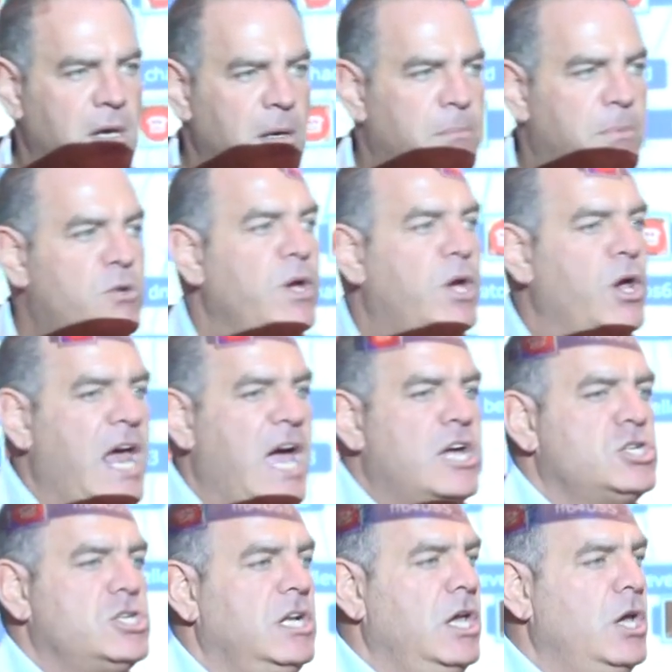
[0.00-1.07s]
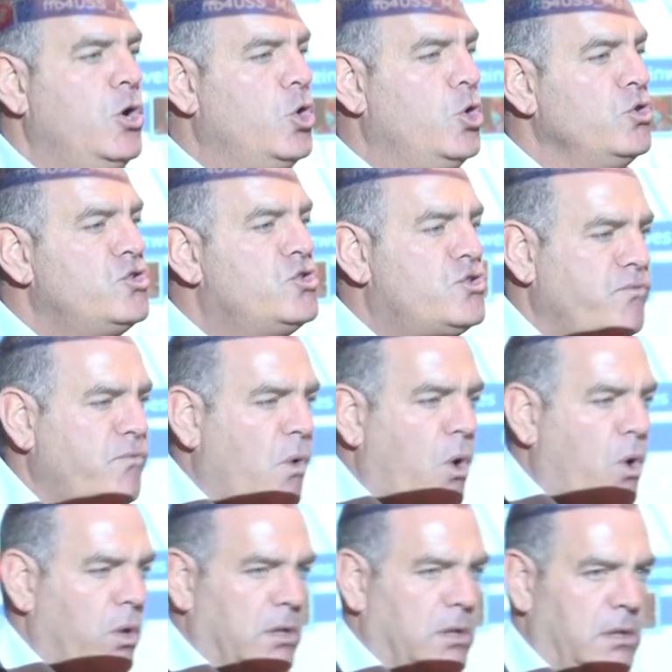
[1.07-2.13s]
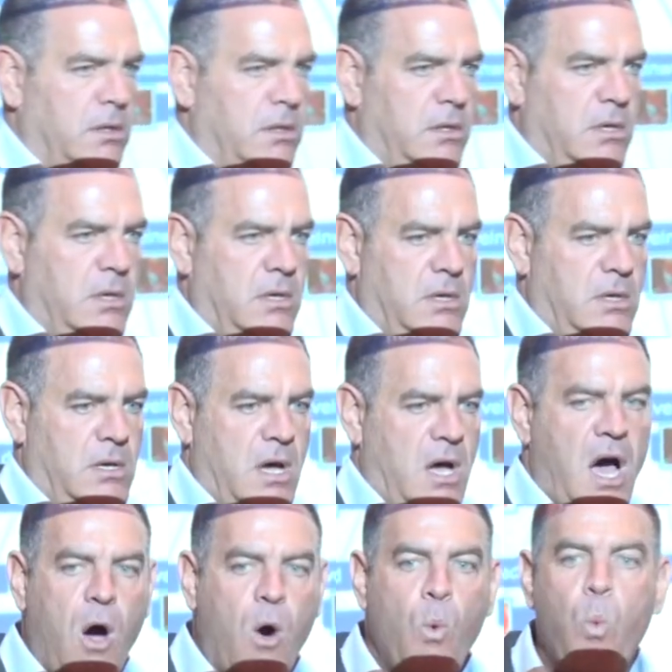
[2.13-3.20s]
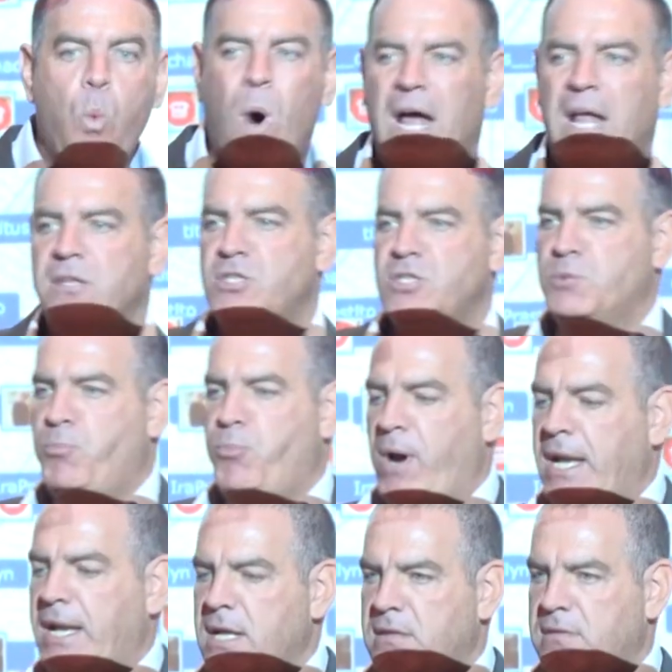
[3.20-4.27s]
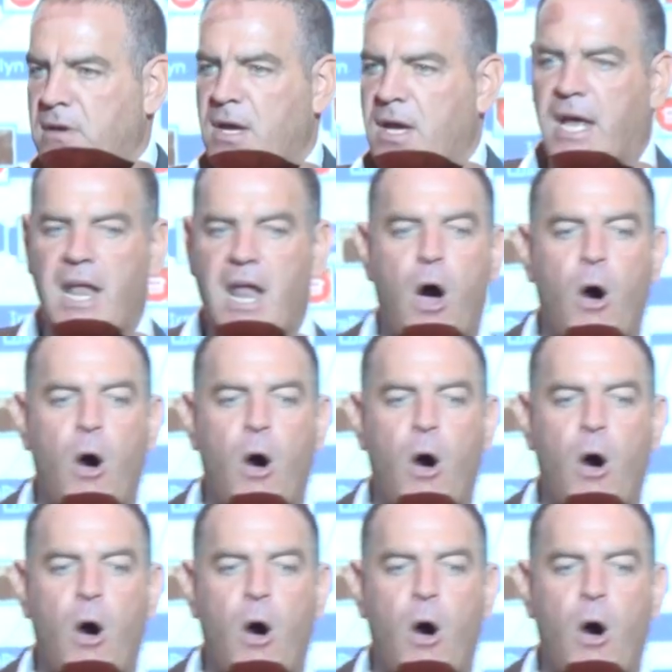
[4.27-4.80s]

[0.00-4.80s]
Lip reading: but we can actually control how one spread it and how